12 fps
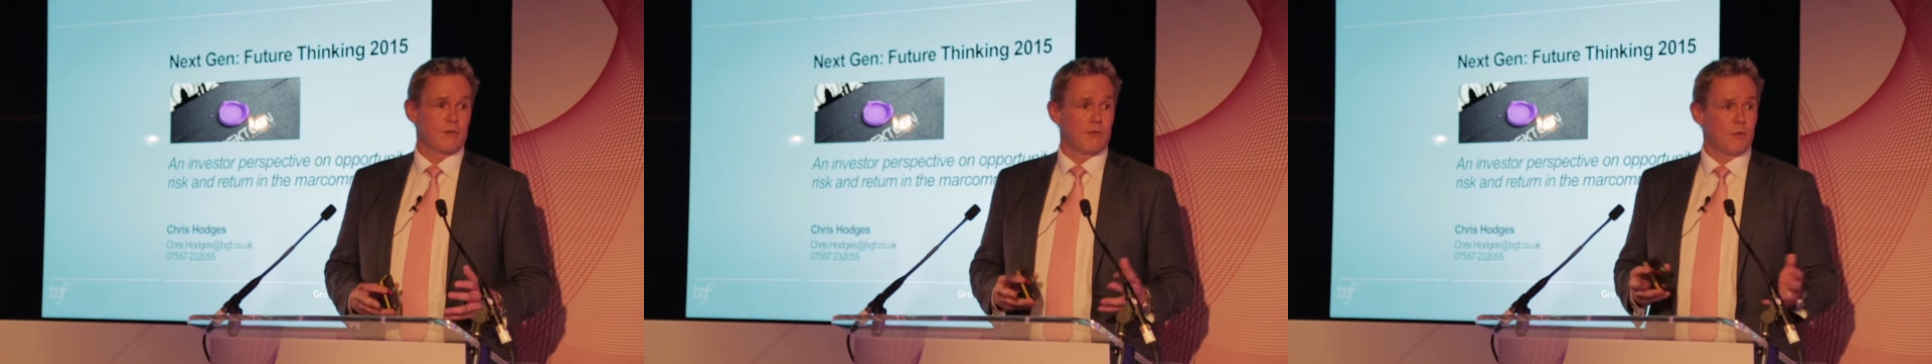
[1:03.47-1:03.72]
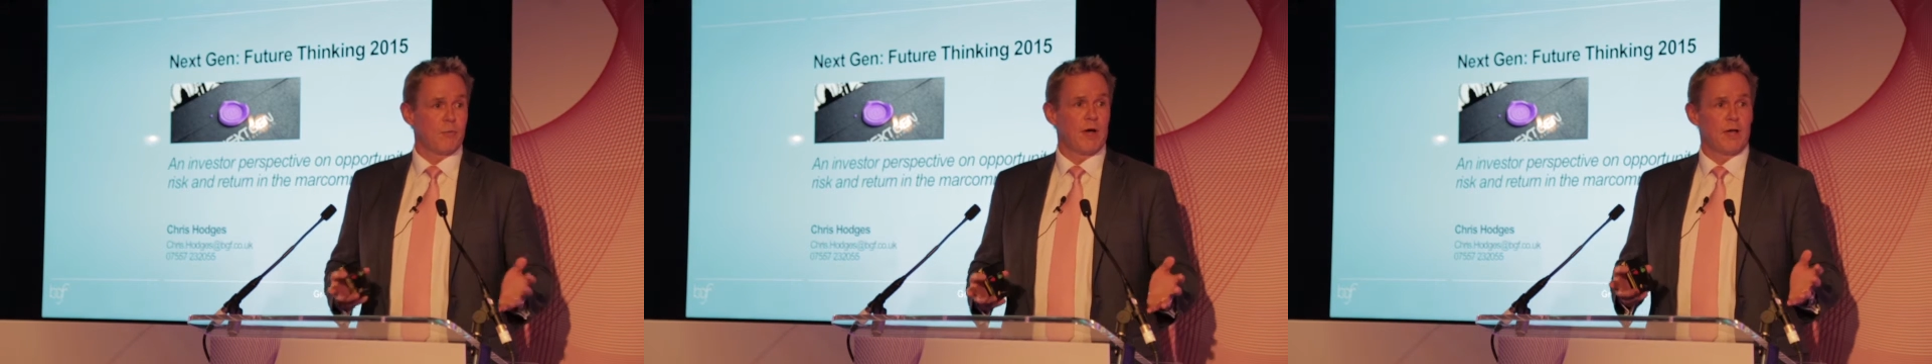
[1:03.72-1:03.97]

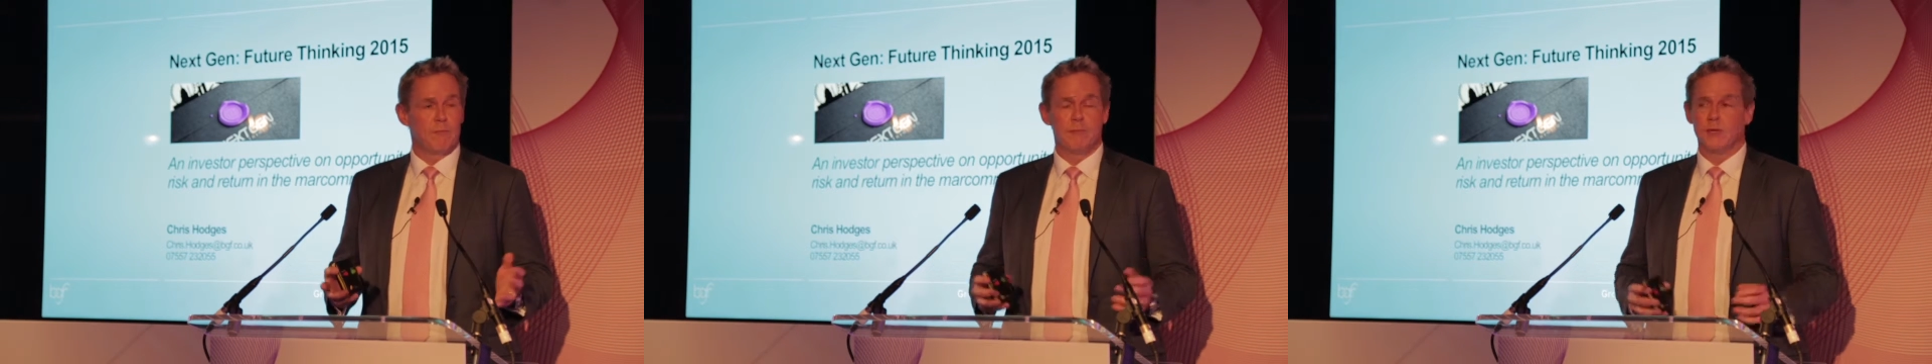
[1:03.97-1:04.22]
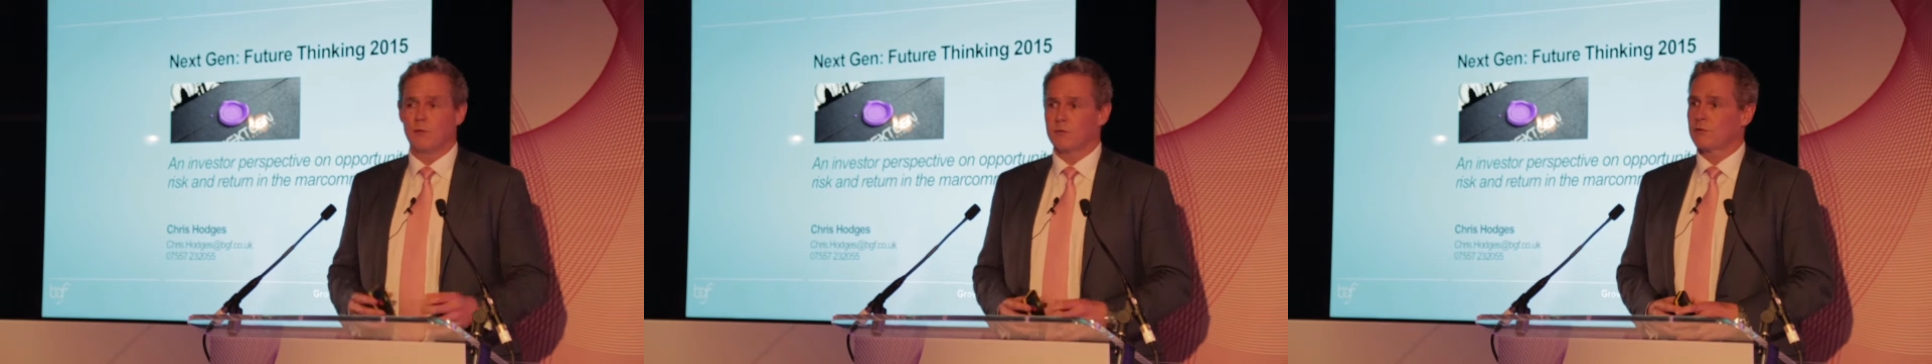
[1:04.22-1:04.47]
through a buy and
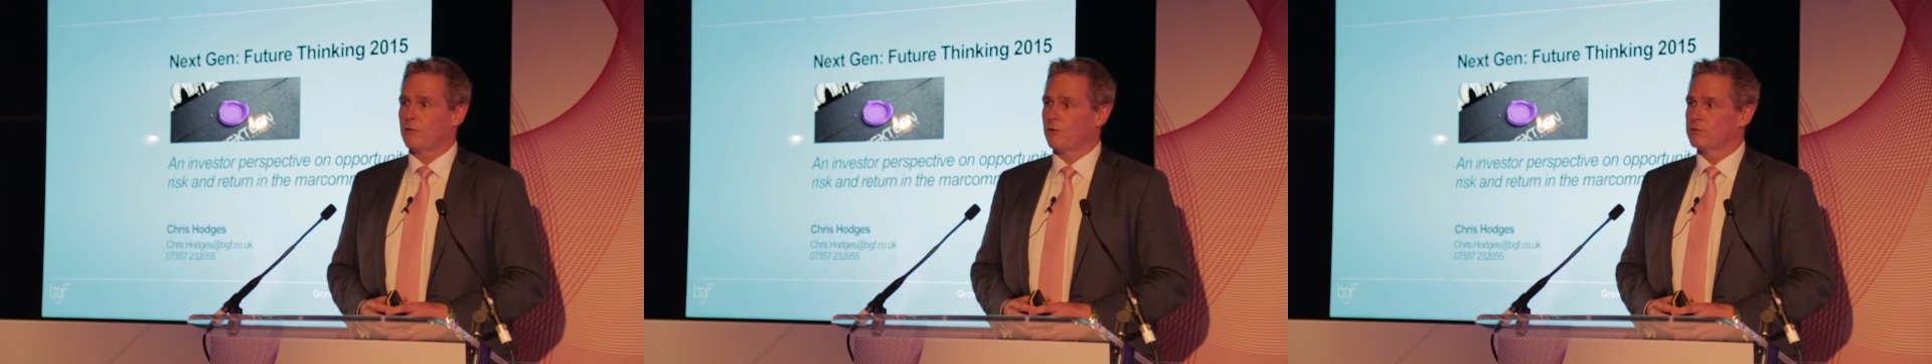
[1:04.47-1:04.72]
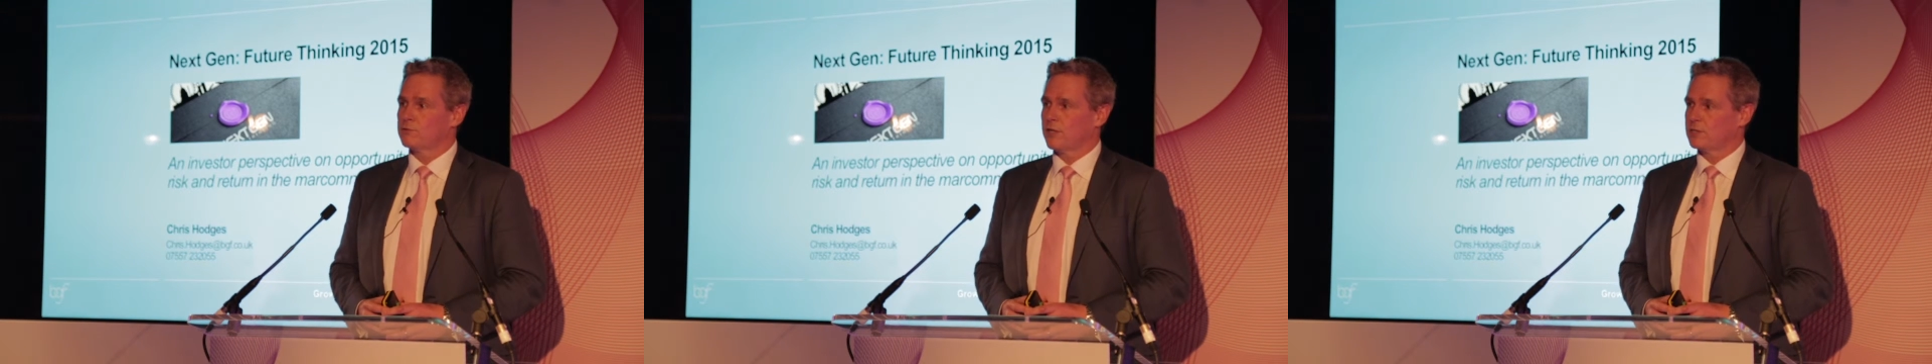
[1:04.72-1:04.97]
build
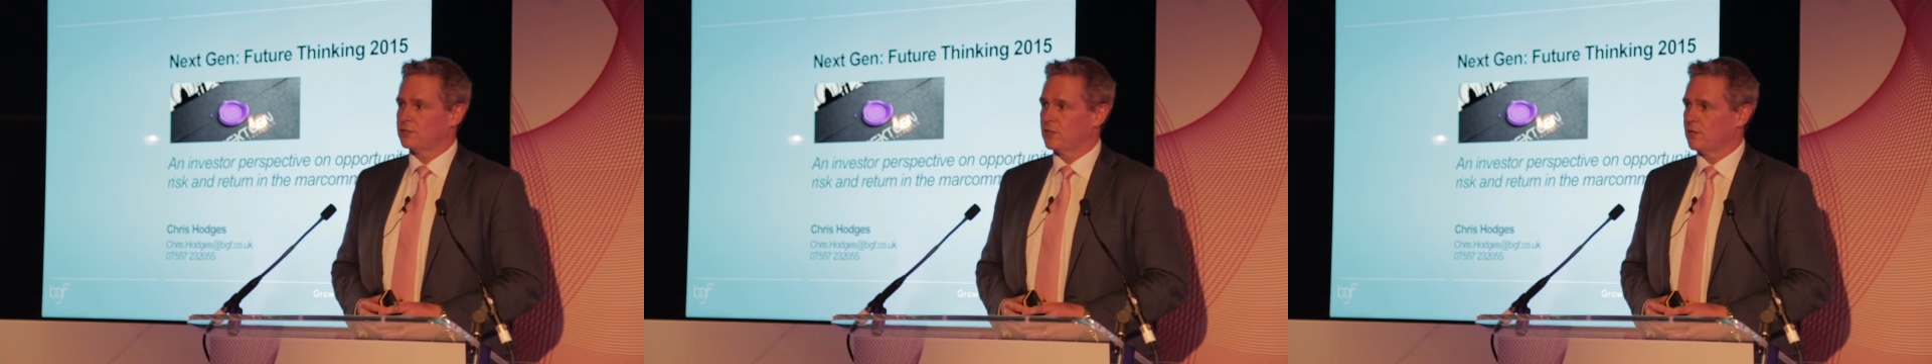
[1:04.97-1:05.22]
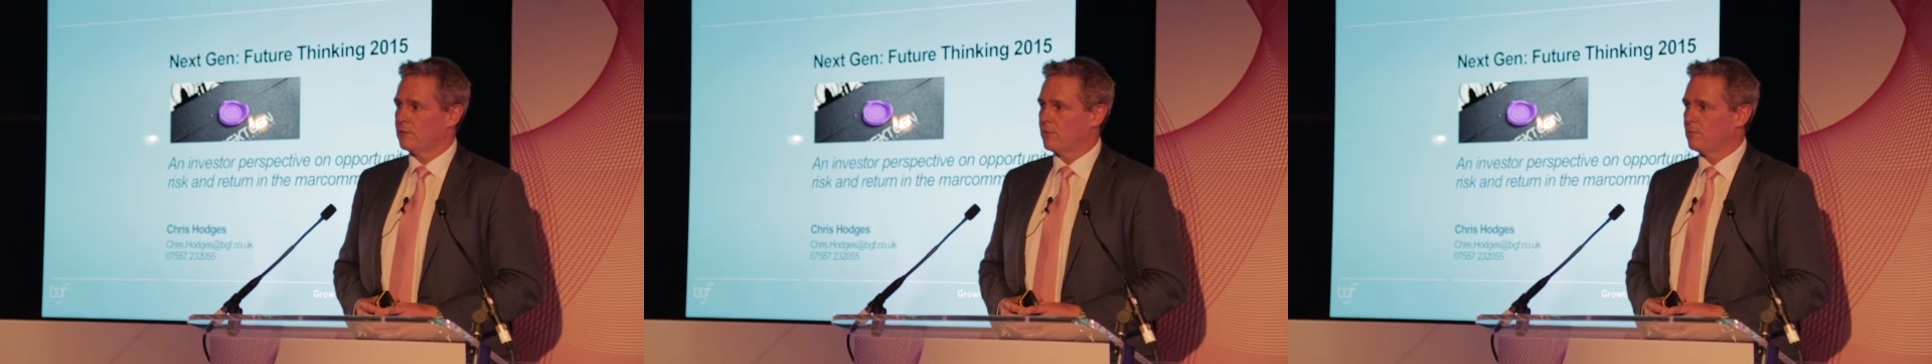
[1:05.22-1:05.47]
growth strategy
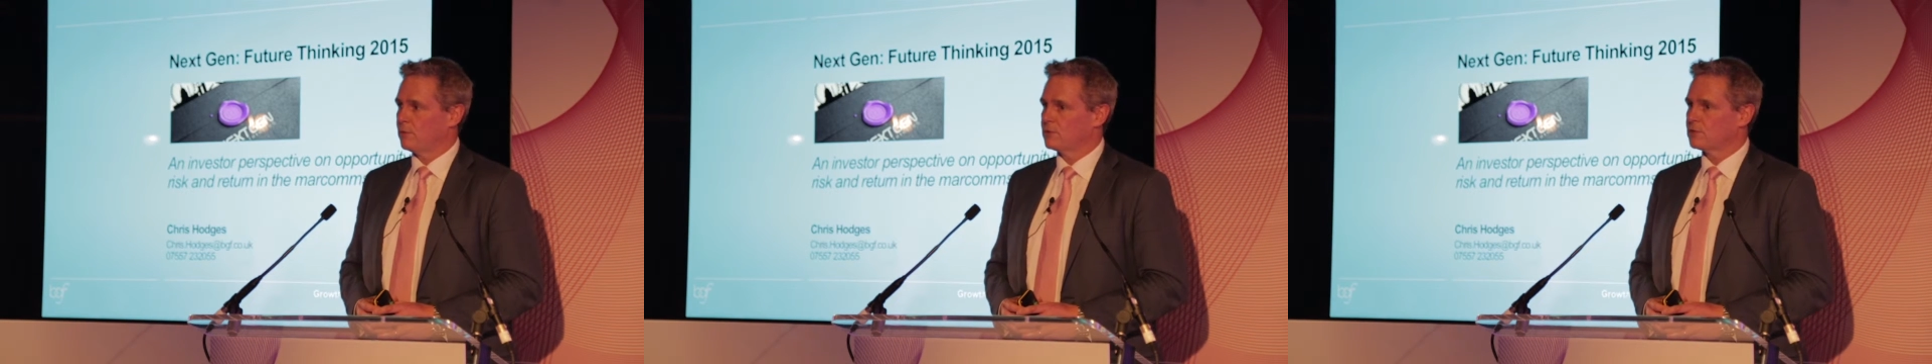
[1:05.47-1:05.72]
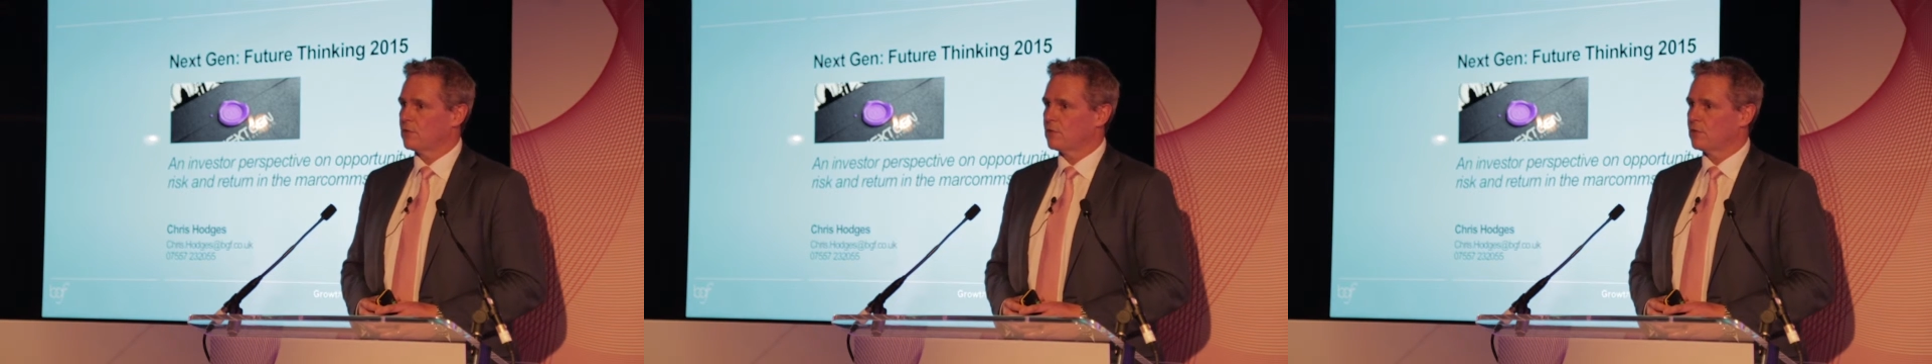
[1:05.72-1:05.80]
at the moment.